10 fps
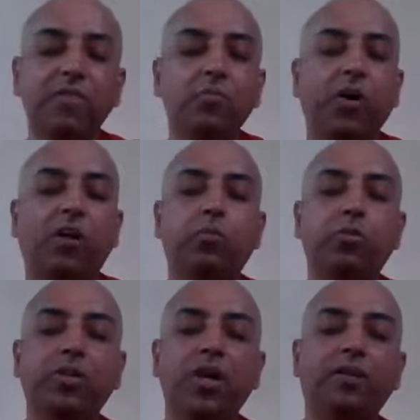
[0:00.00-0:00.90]
way, God,
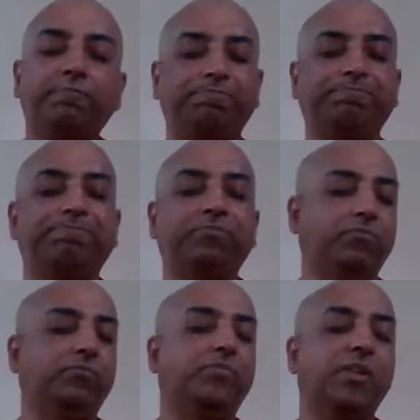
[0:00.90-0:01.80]
Buddha,
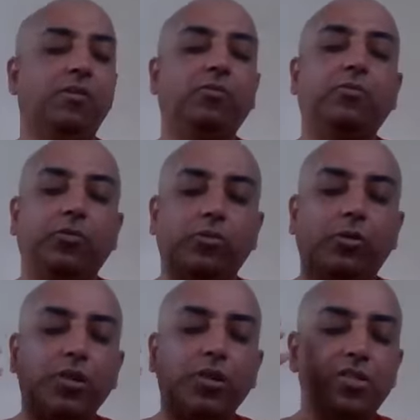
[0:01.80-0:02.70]

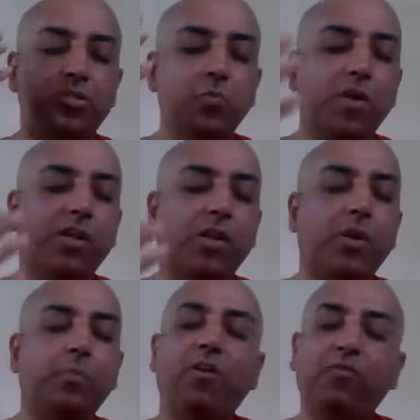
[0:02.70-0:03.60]
through his
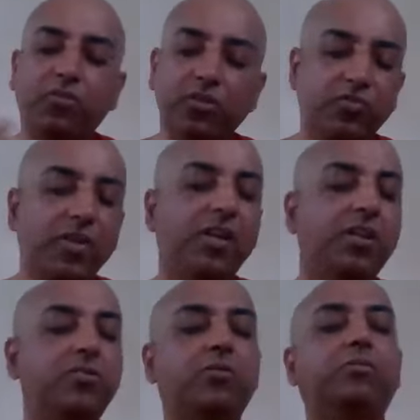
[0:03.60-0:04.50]
supernormal power, of course, we can
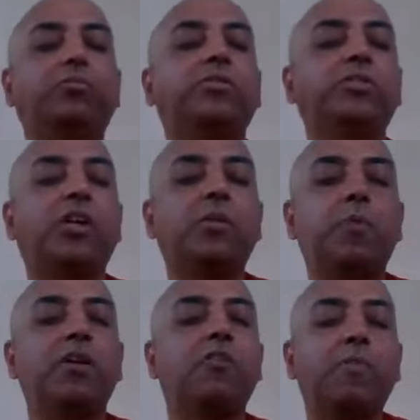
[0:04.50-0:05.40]
also
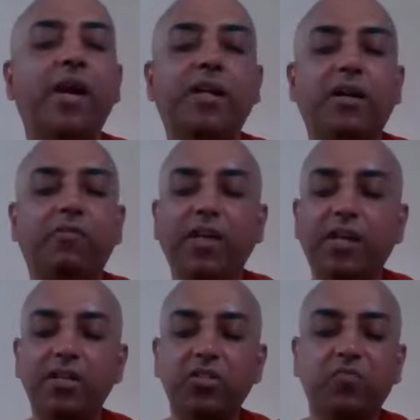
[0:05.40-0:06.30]
sharpen our mind, and we
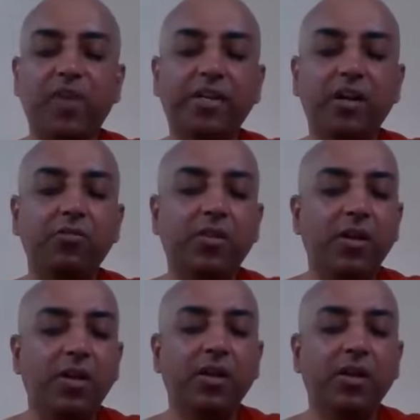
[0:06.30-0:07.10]
can also find out